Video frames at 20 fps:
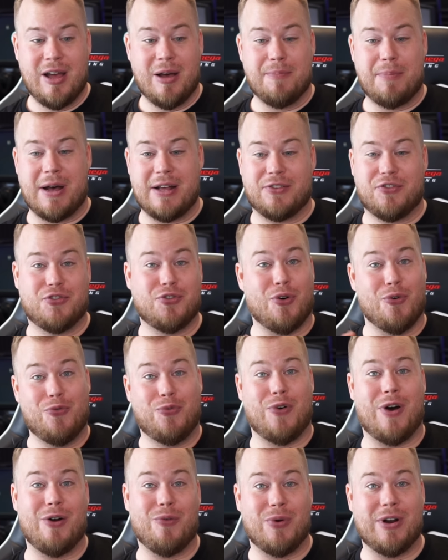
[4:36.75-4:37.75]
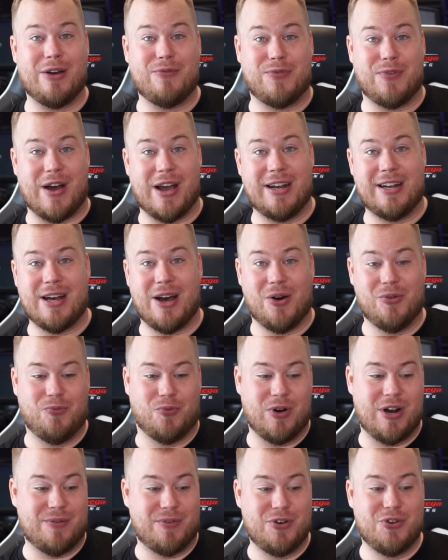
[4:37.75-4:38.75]
But so far, what I find out,
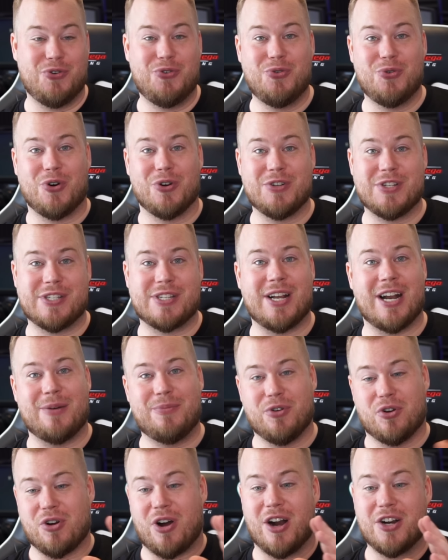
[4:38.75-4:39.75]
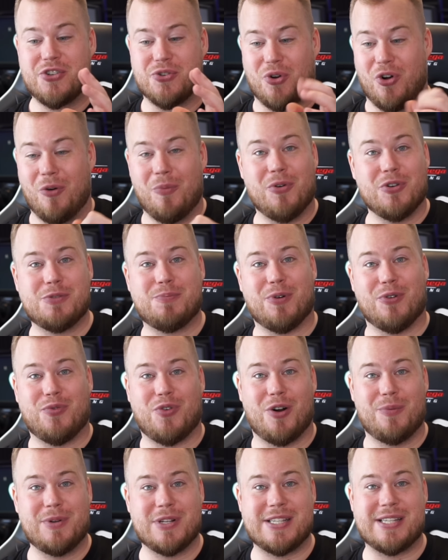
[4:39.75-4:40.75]
whatever you do on the setup, the cars almost
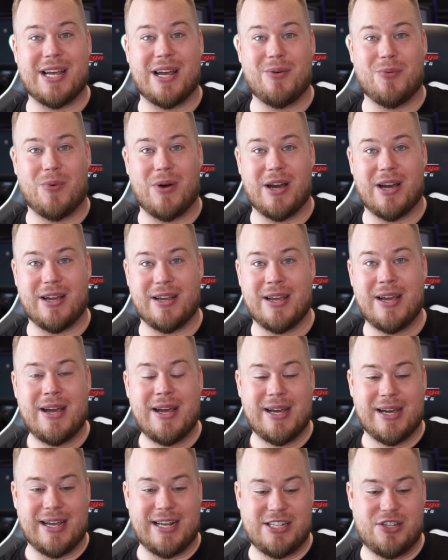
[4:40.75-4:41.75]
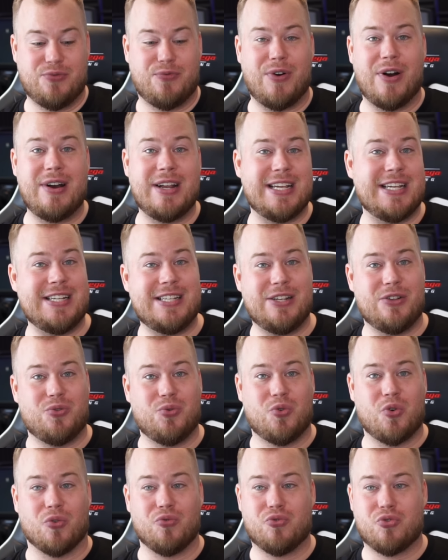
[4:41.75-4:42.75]
perform the same way. It's very easy to
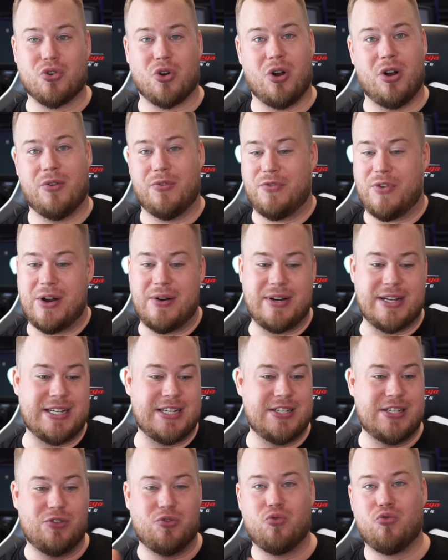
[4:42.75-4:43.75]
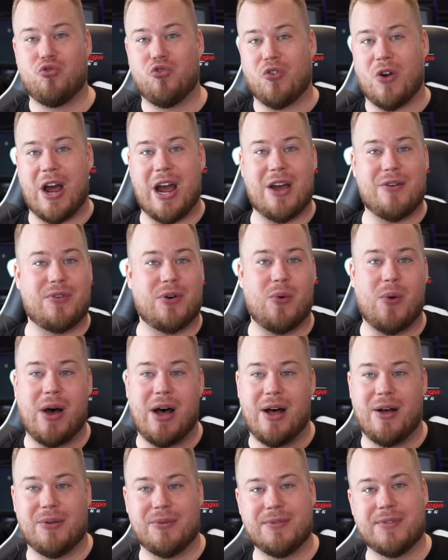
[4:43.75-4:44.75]
control, very easy to drive
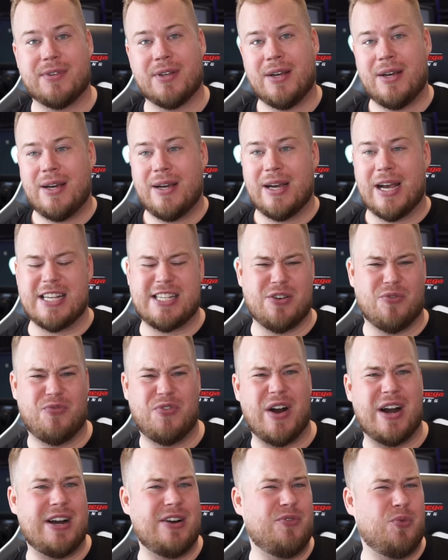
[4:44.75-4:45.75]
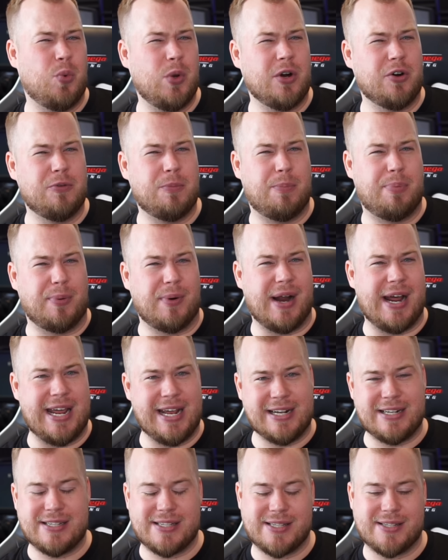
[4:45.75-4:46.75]
around. Has a very weird
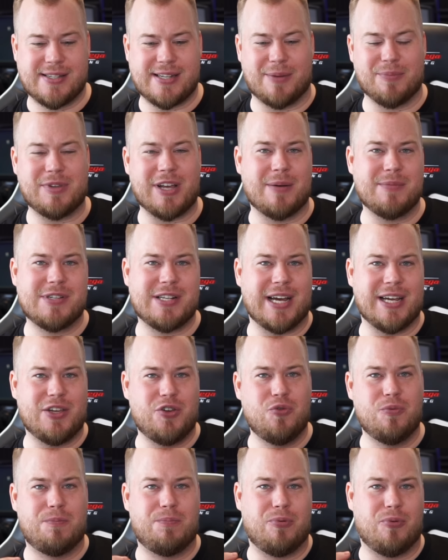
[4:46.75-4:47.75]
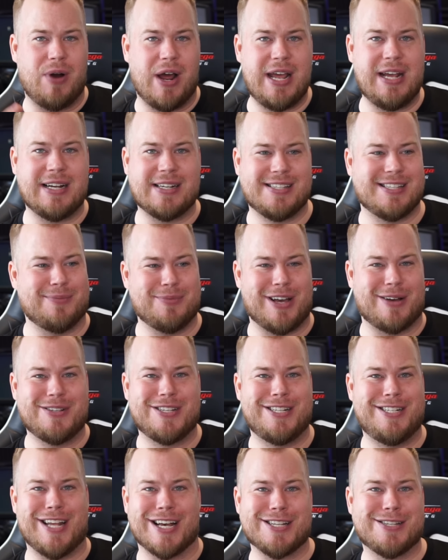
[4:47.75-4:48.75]
brakes. Sometimes like you brake and sometimes
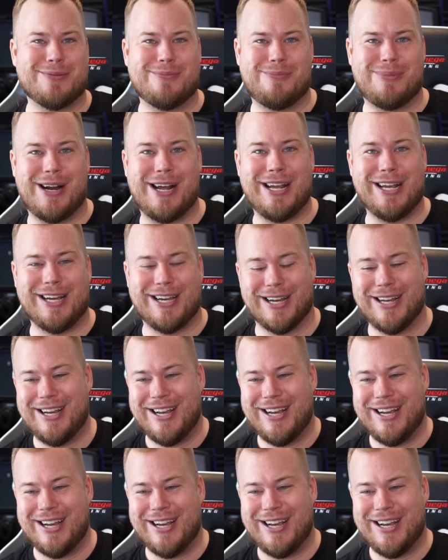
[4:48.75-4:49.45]
it doesn't brake.